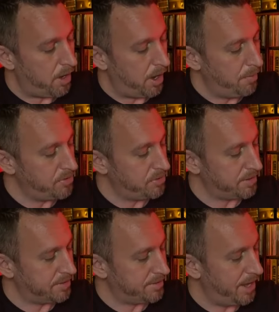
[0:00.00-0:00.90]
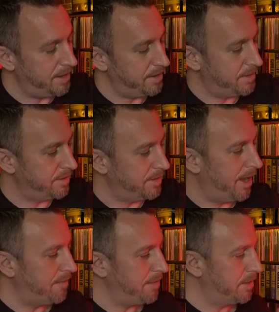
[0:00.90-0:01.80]
I'm just excited to
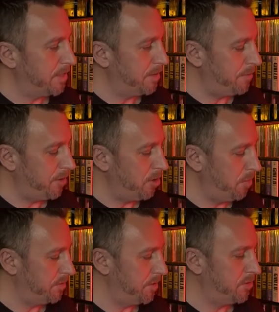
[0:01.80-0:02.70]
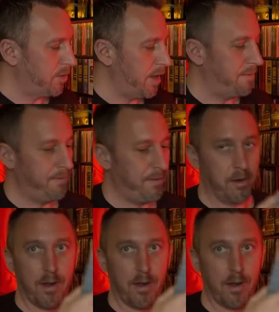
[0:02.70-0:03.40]
dive into the films and try to figure